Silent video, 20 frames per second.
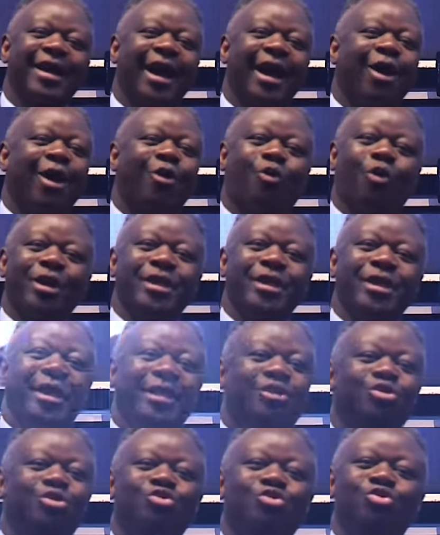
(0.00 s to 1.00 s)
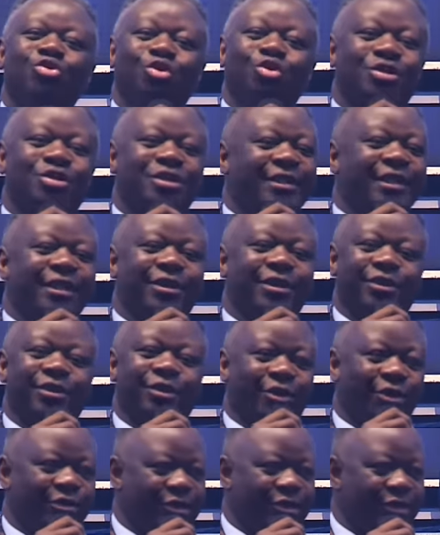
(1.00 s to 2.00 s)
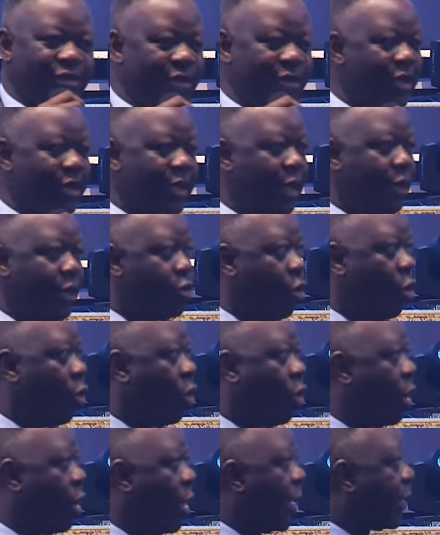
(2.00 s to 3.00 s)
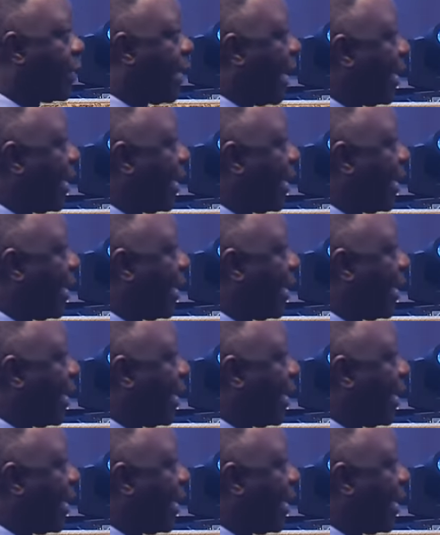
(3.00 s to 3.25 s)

Akweye Dindro serious. No, that